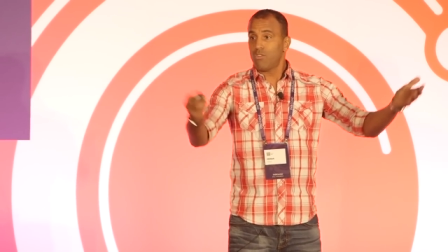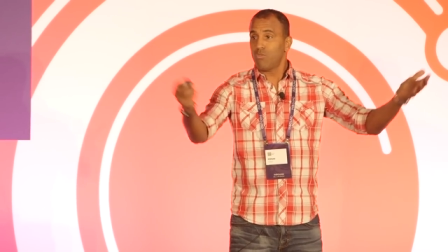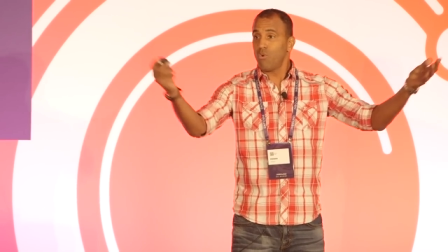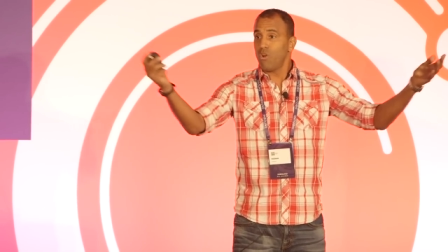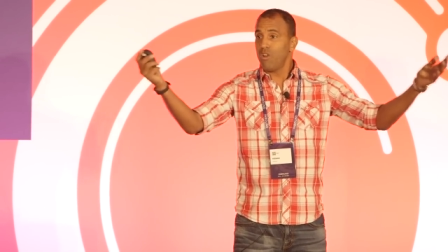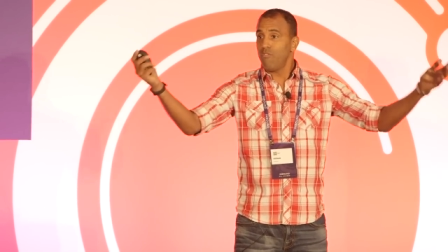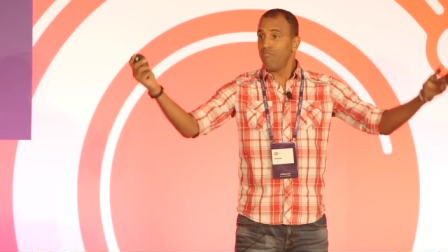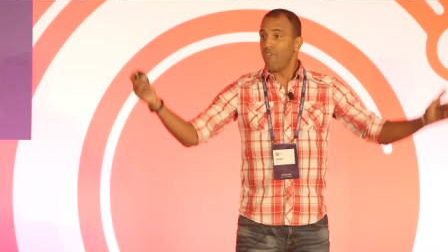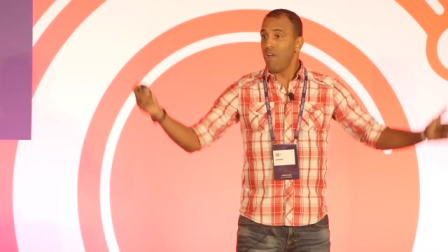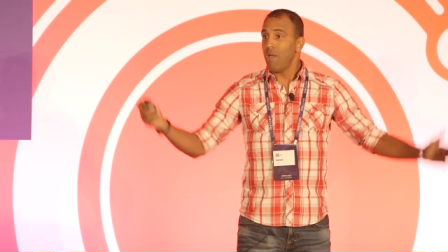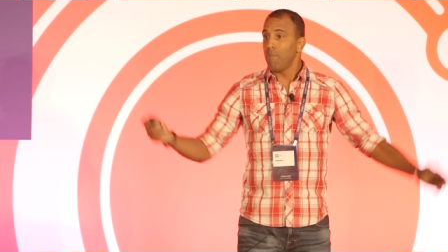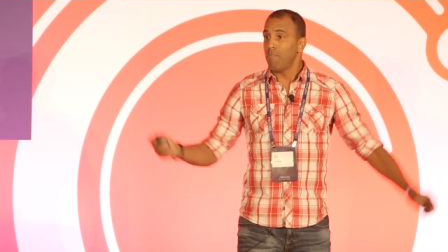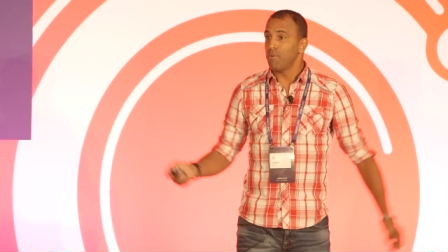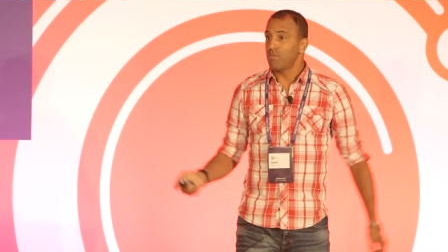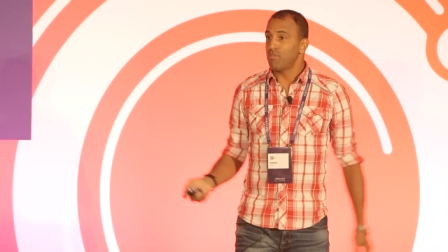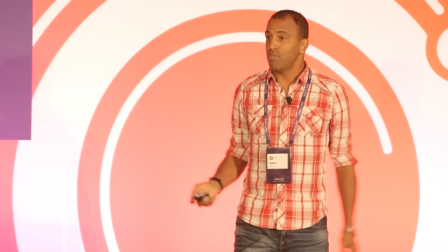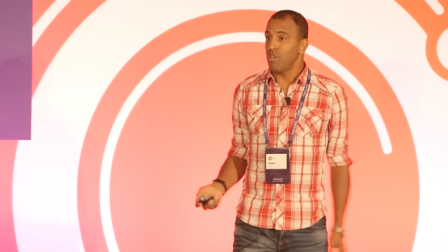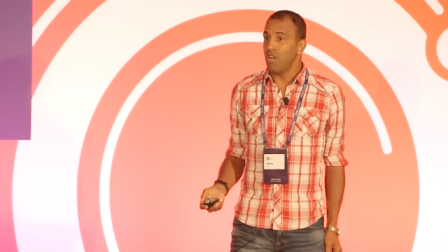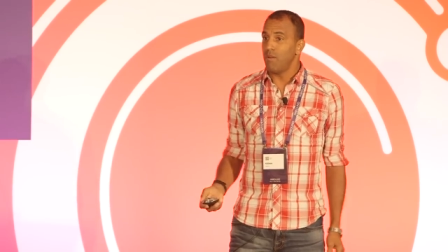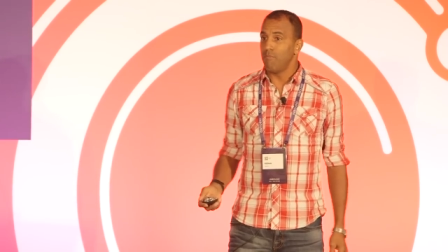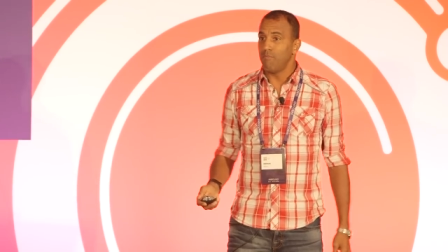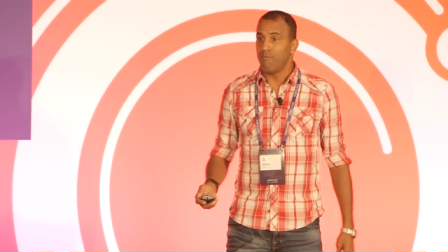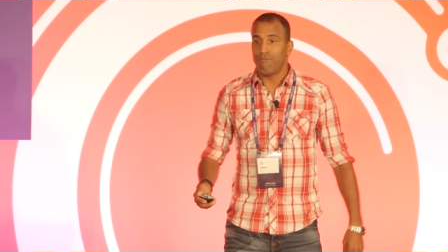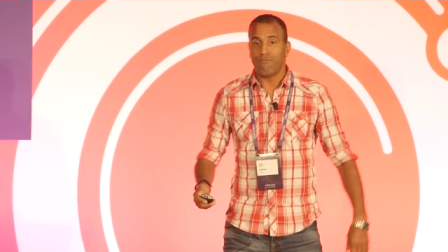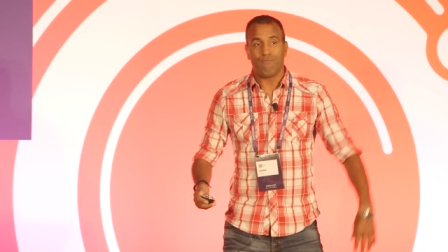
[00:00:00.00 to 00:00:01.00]
twenty-five
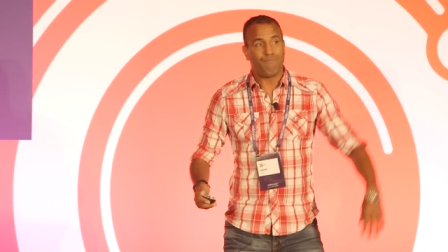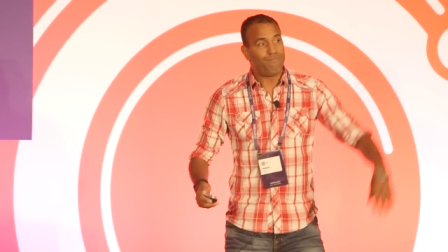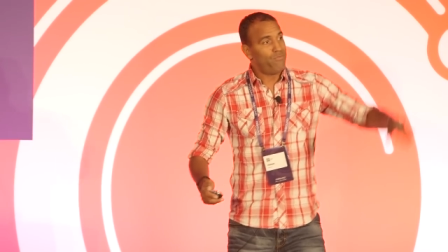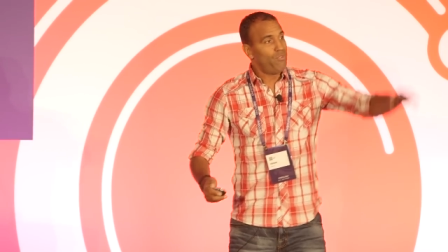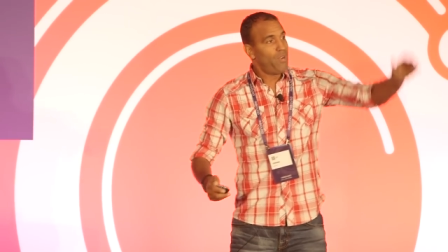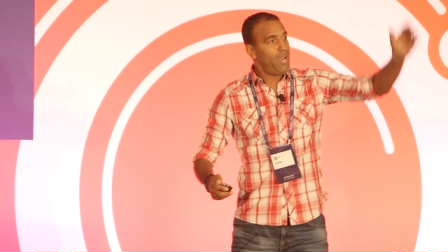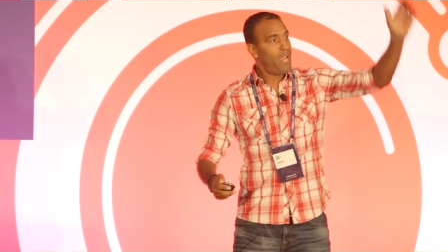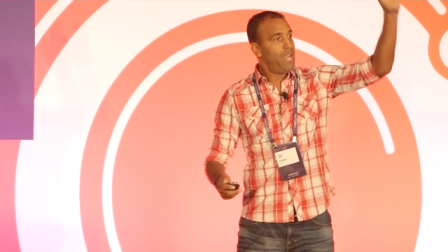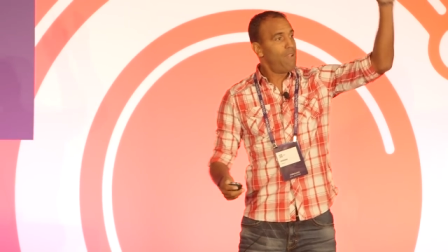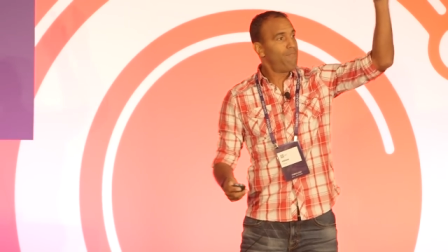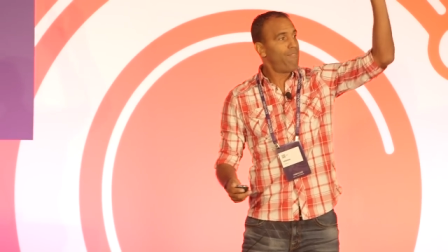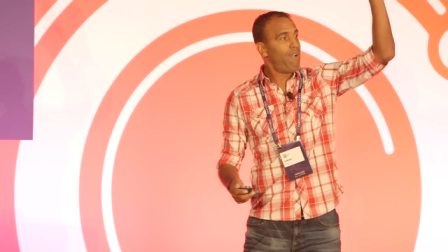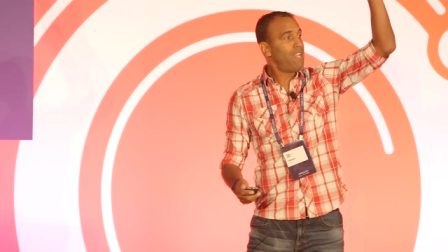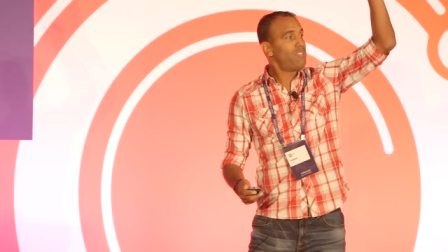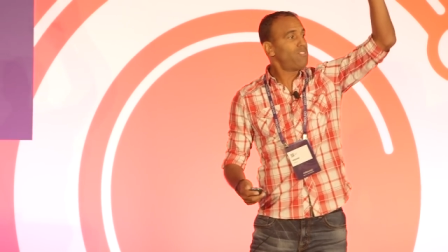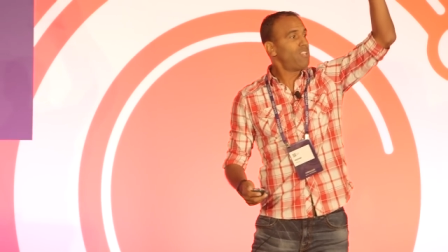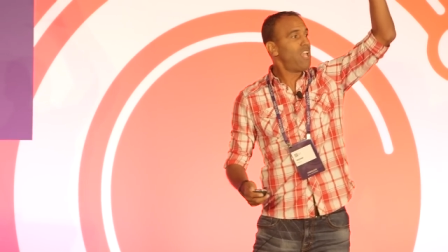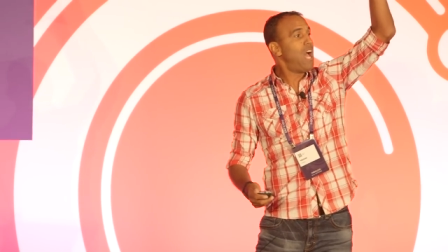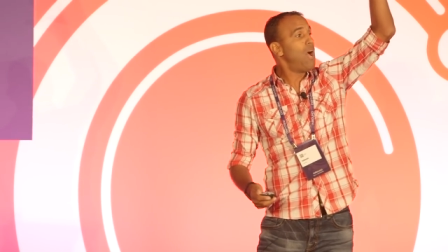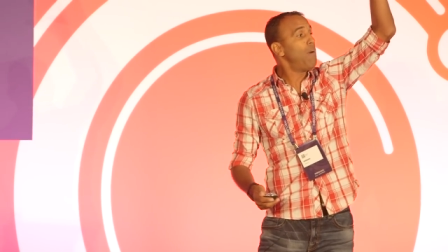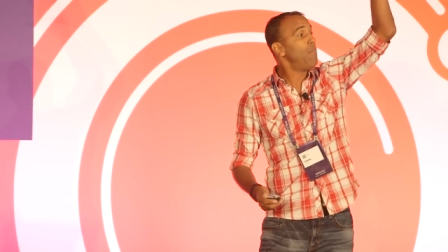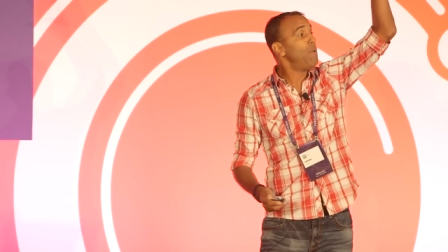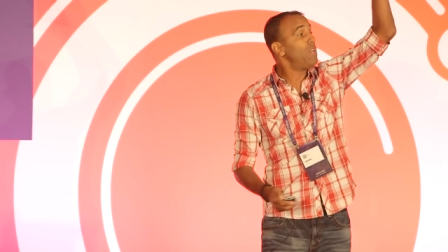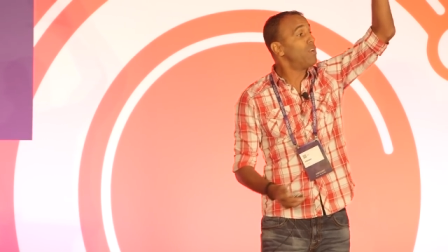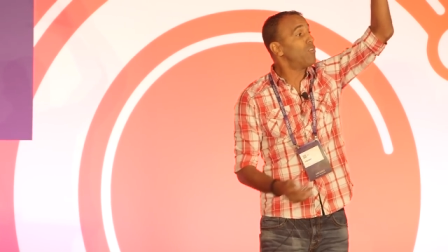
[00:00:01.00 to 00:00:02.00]
percent of them, right? If I say,
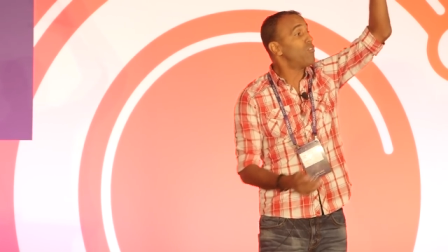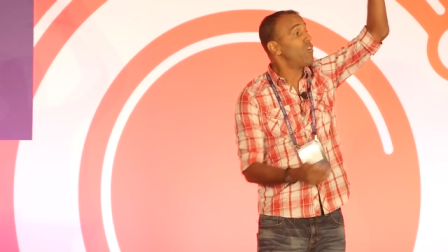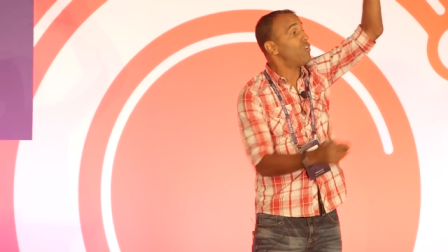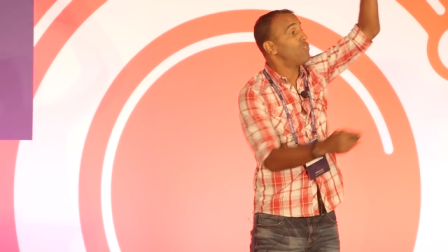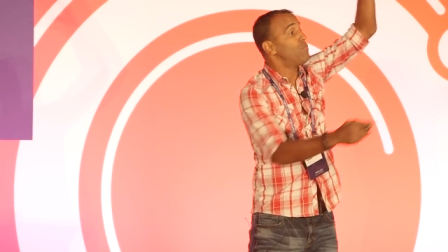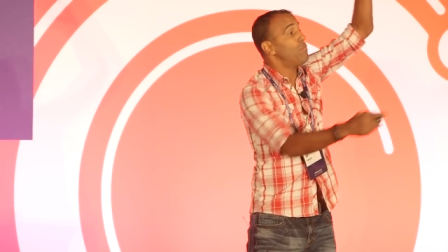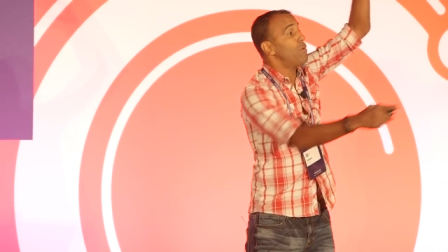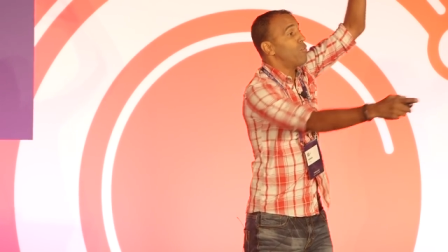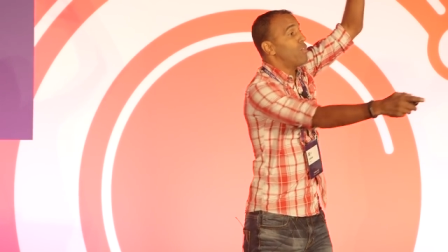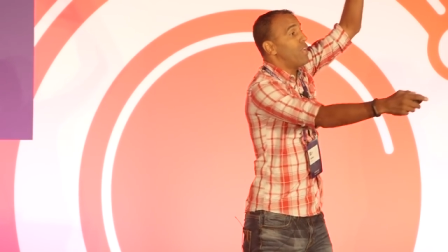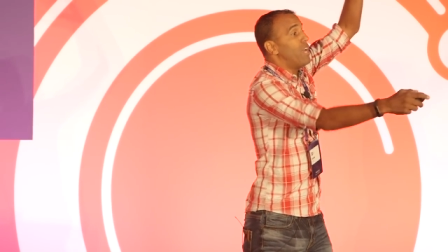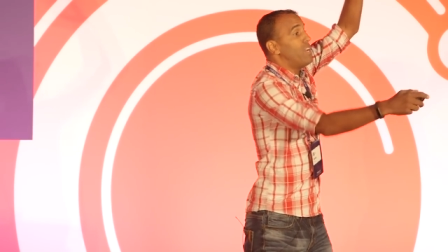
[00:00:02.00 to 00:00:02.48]
how many agree with me,